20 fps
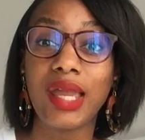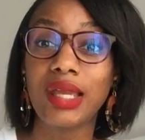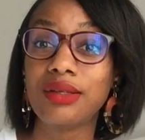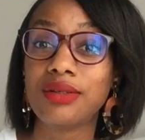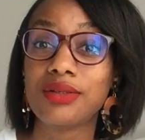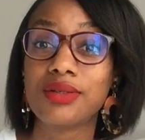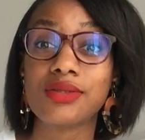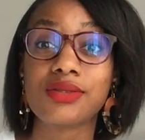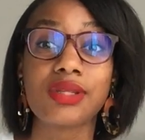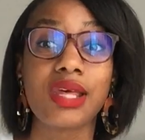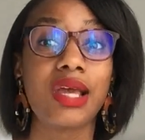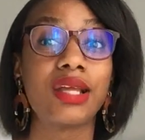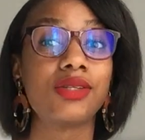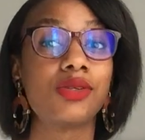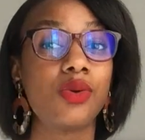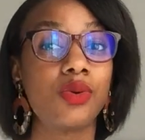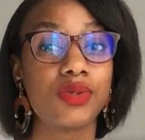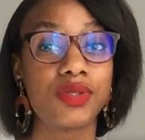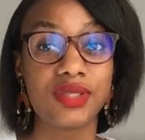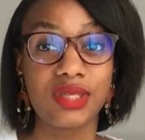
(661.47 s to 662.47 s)
anus,
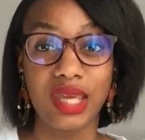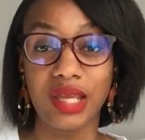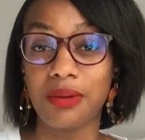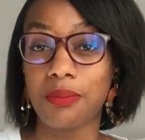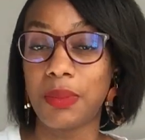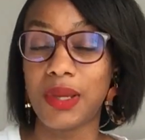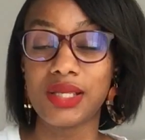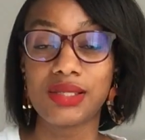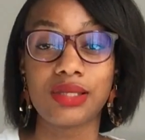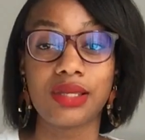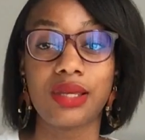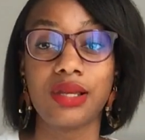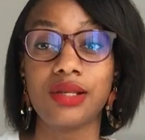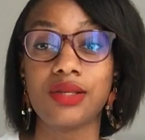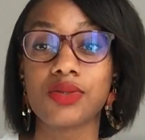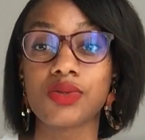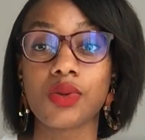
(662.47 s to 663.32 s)
and your skin basically.